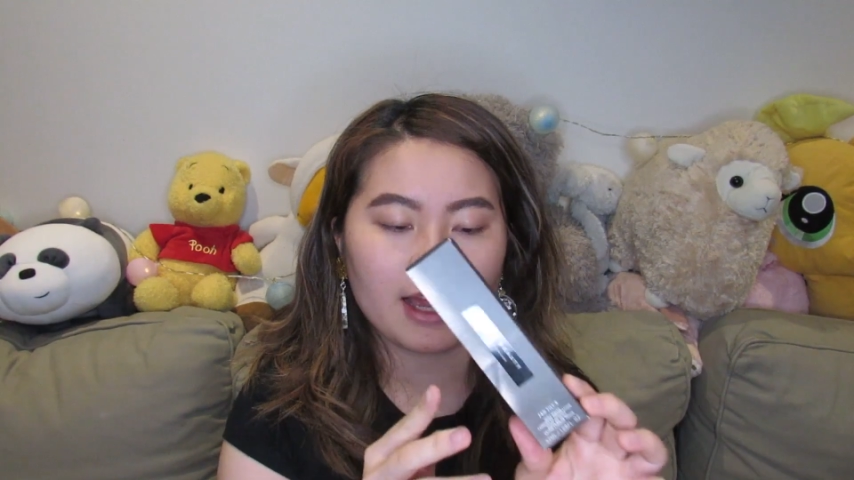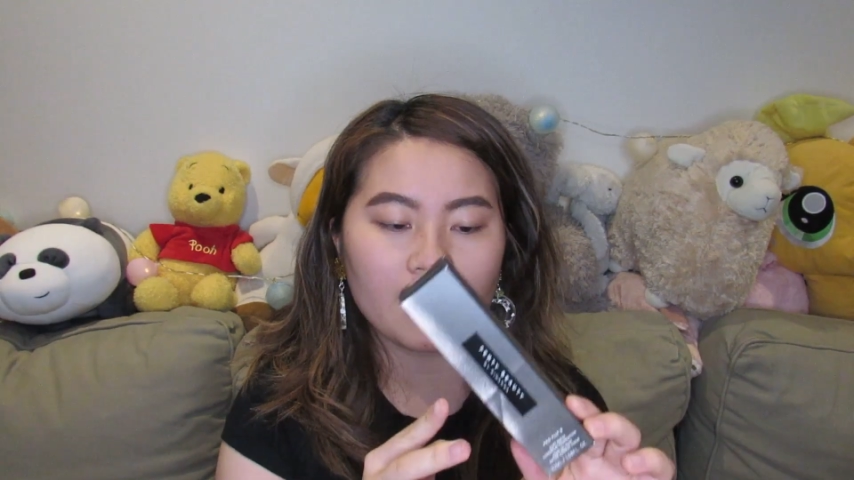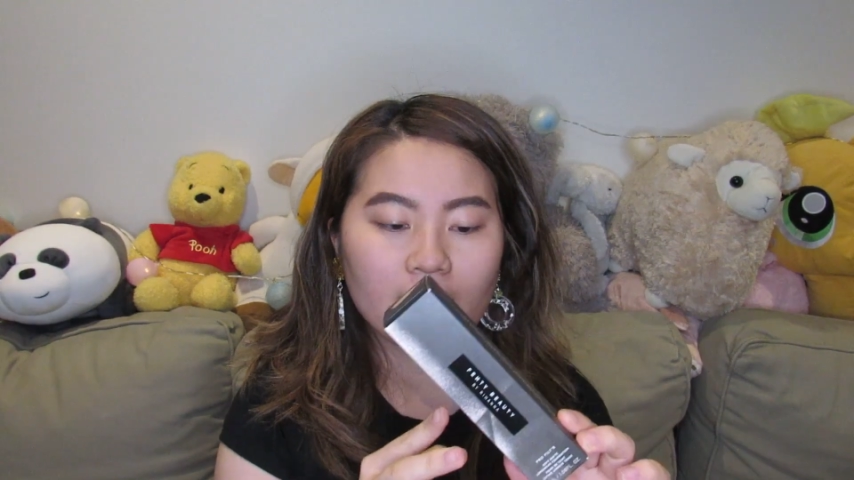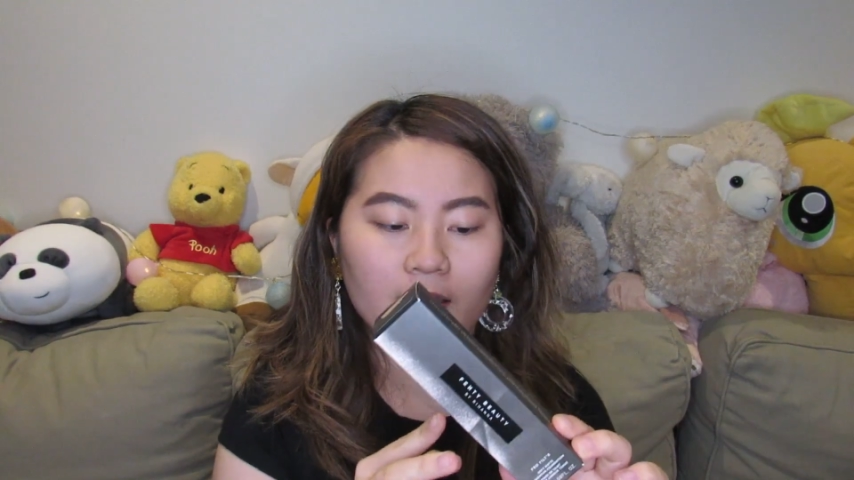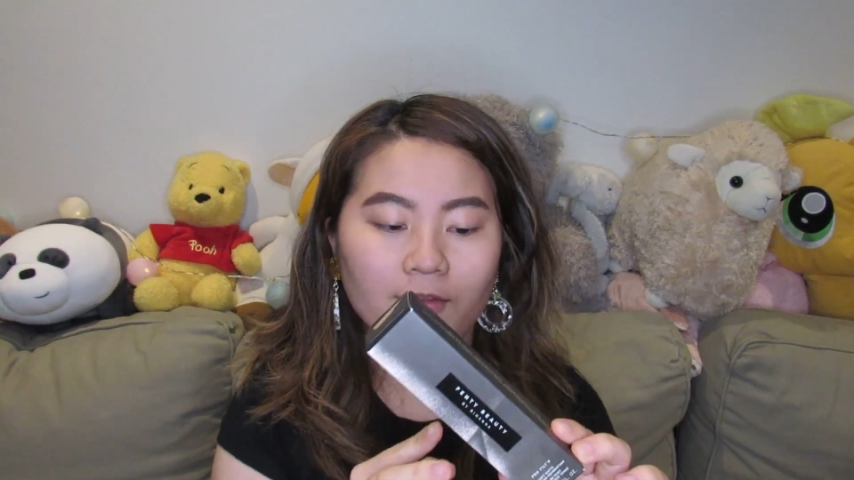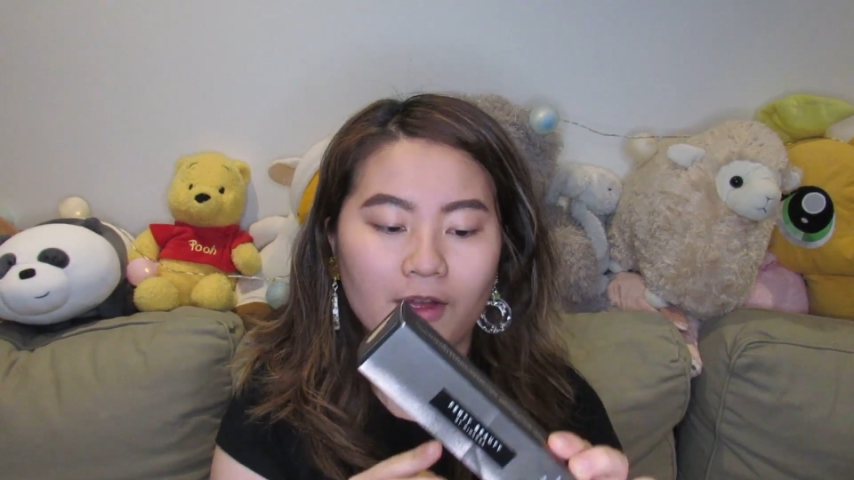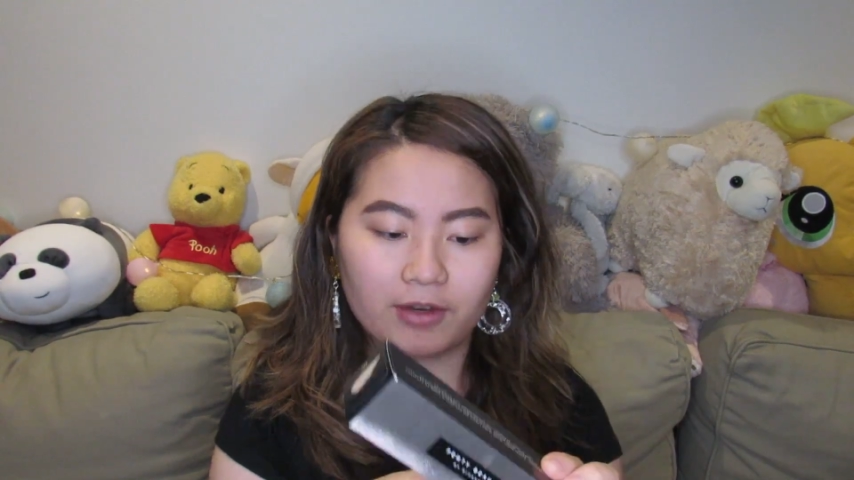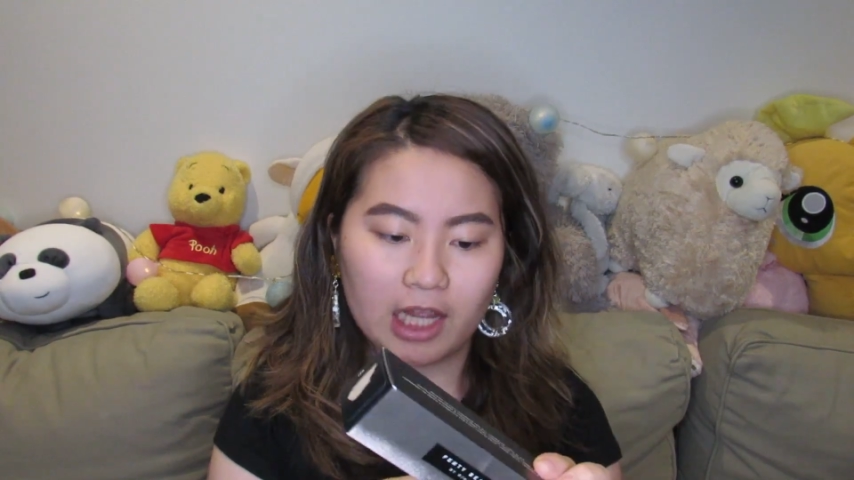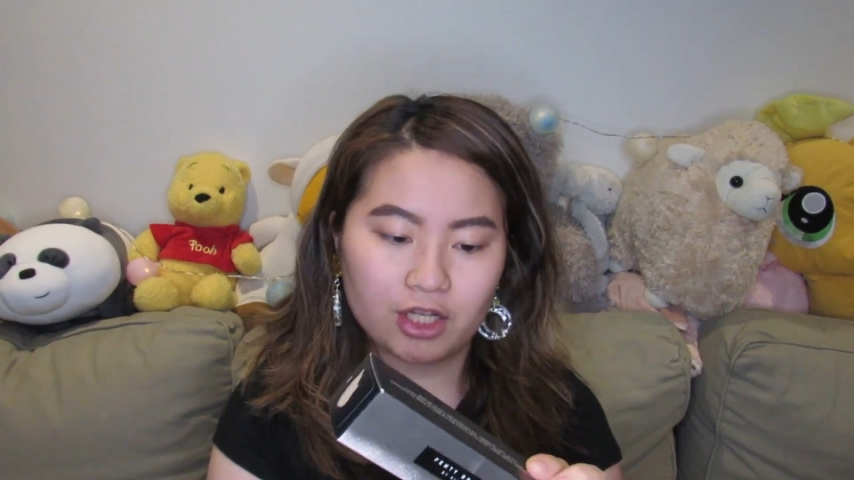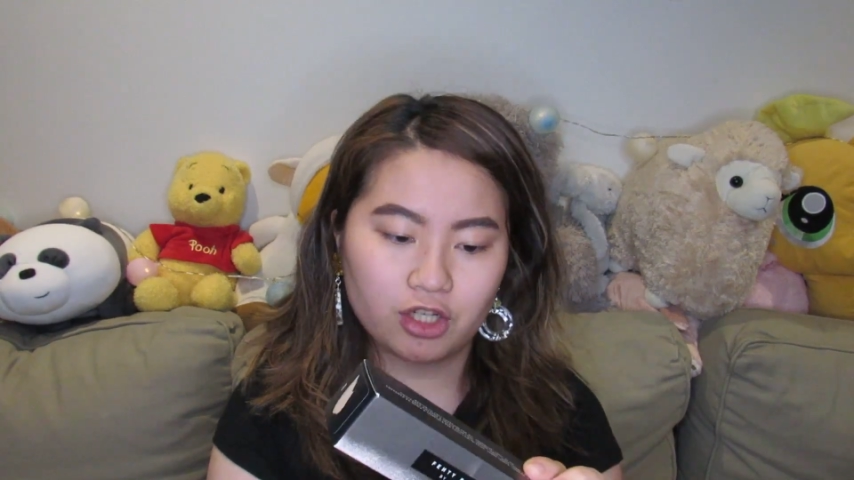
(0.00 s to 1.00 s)
Rihanna
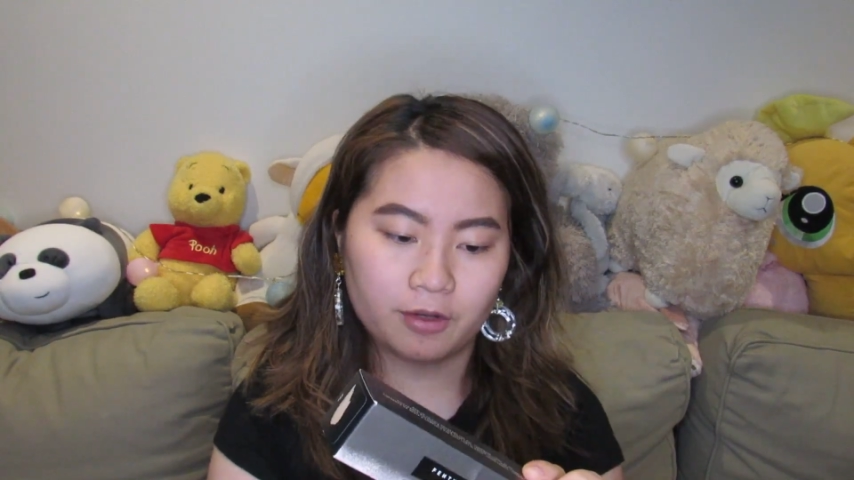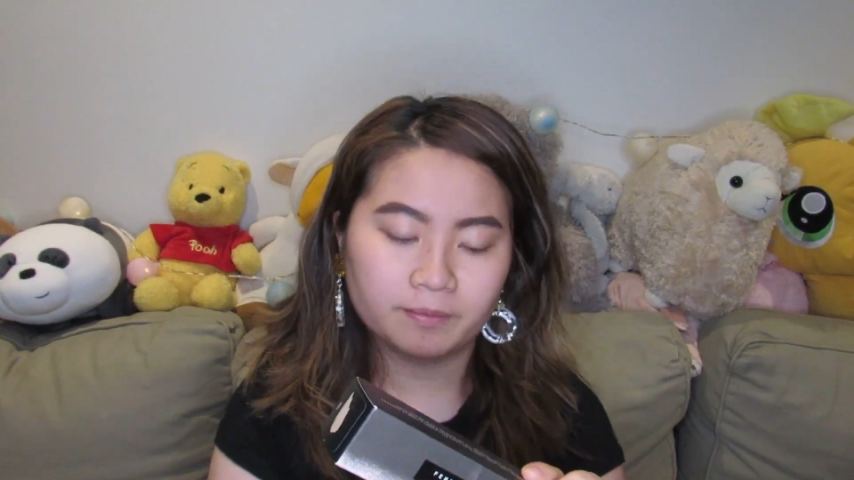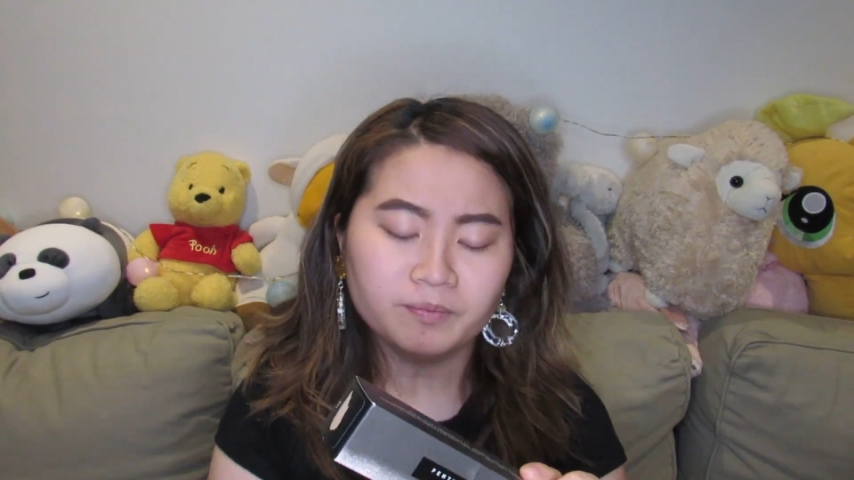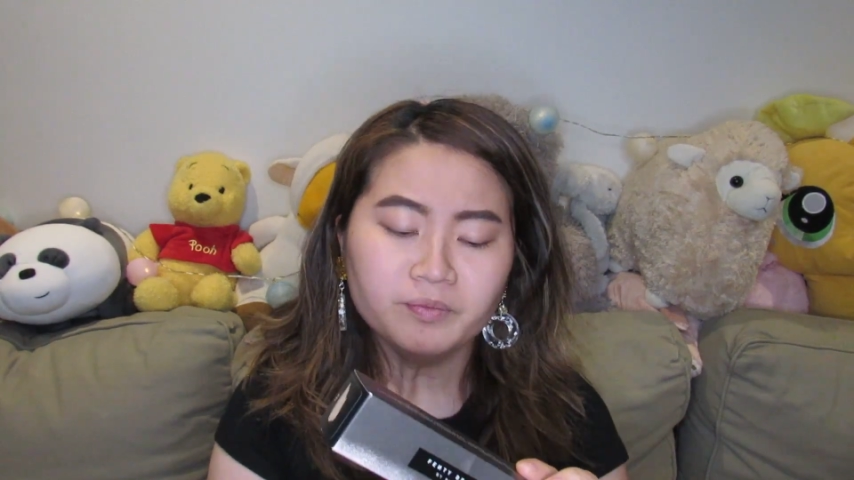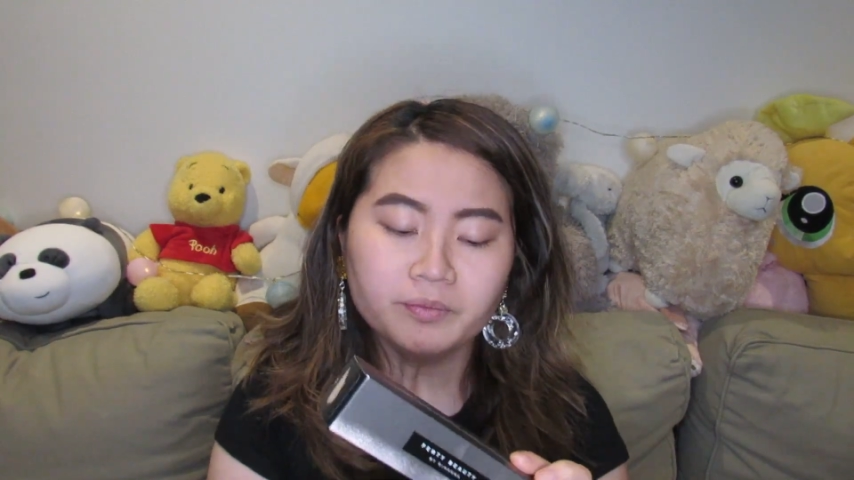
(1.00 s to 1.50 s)
foundation.